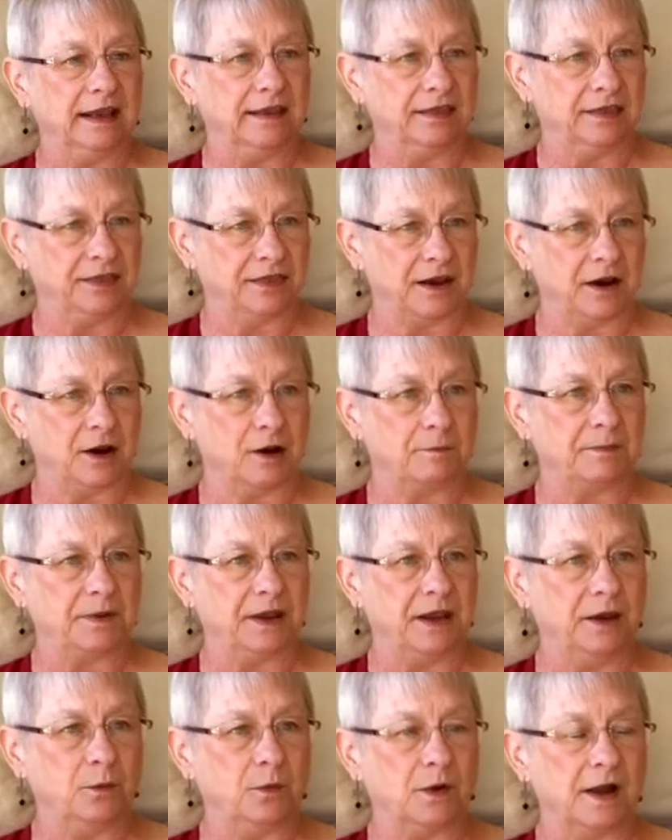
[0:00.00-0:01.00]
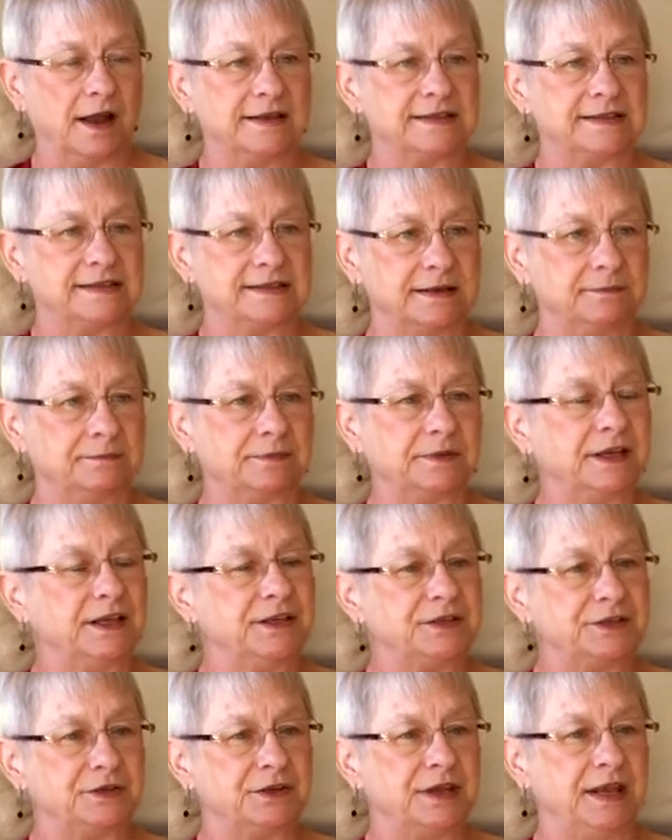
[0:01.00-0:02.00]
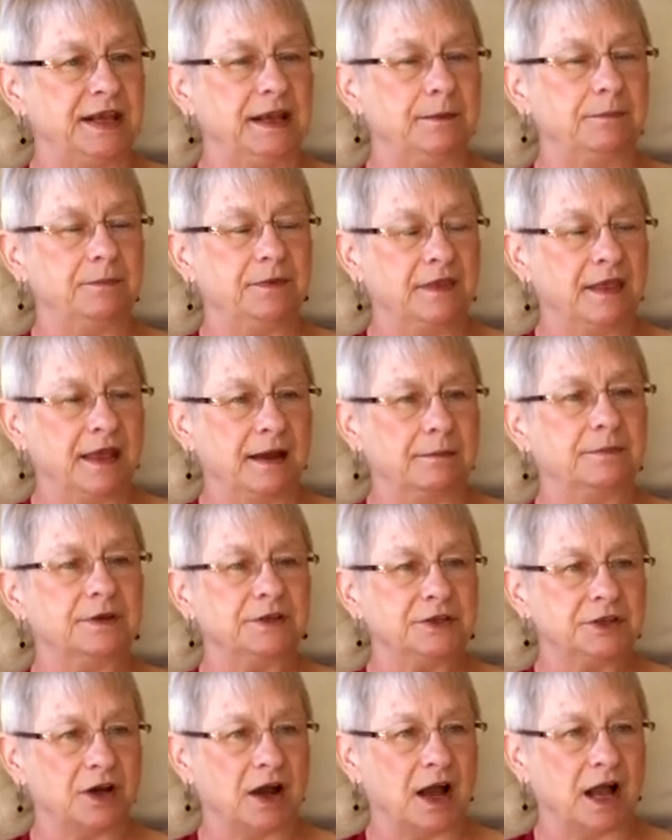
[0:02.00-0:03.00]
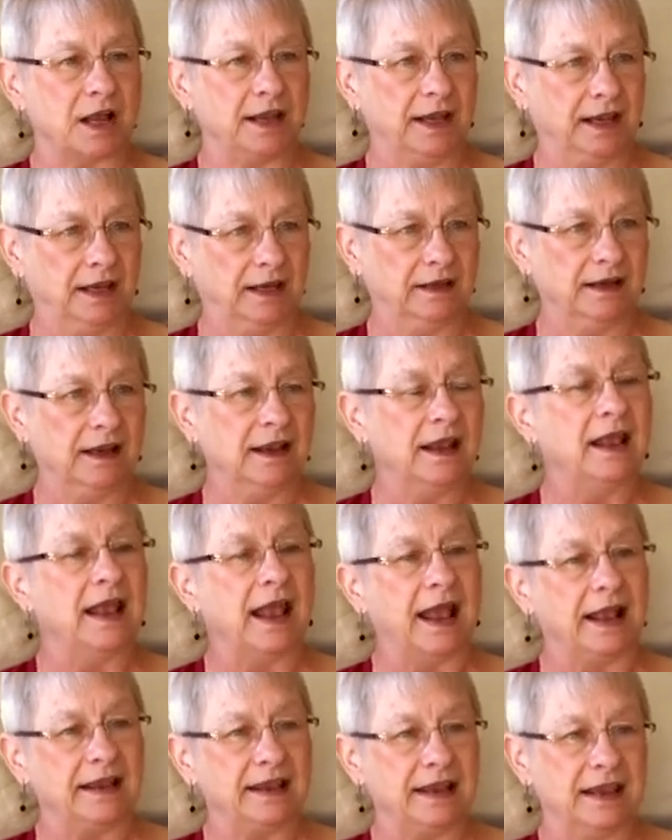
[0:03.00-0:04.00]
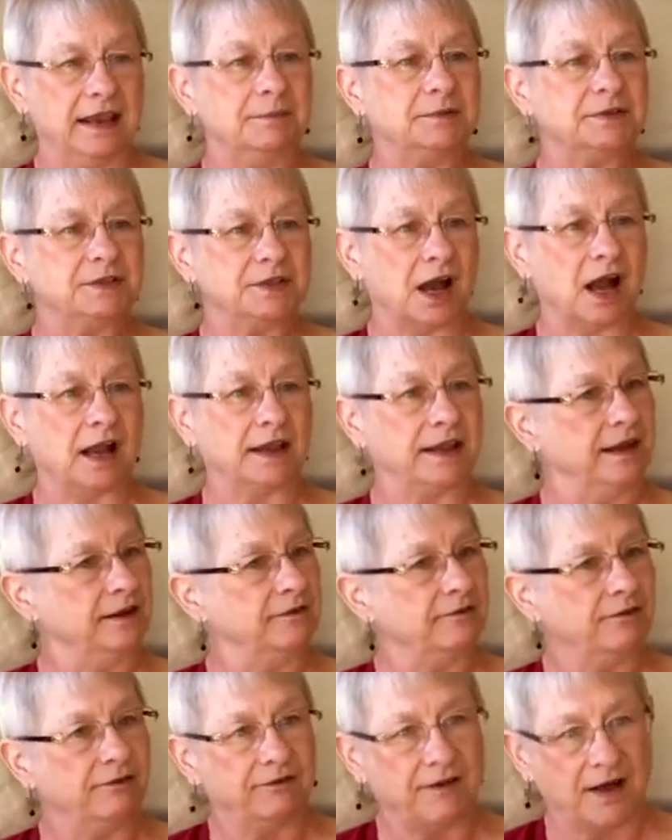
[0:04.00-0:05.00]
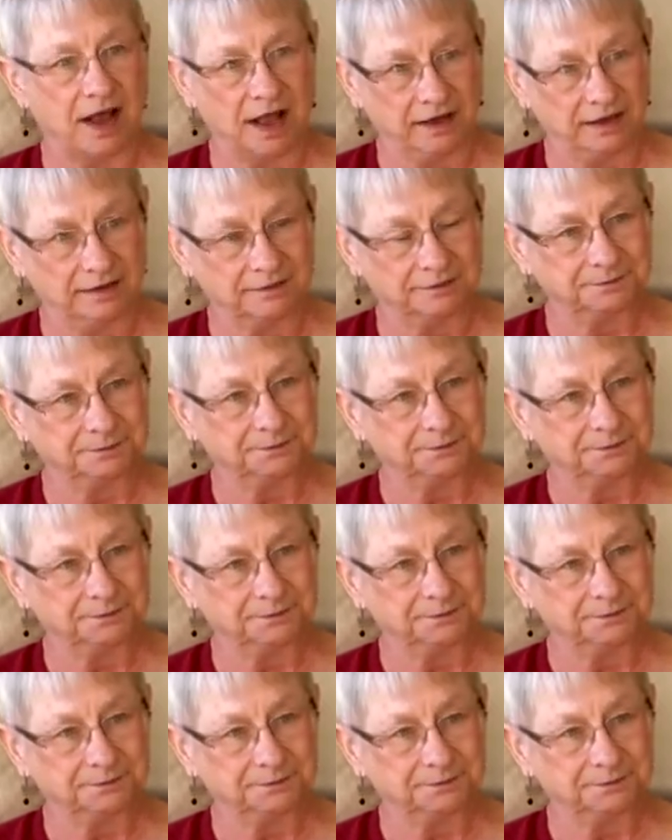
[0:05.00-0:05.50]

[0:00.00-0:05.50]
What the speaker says: in therapy was simply to keep them talking and keep talking fun.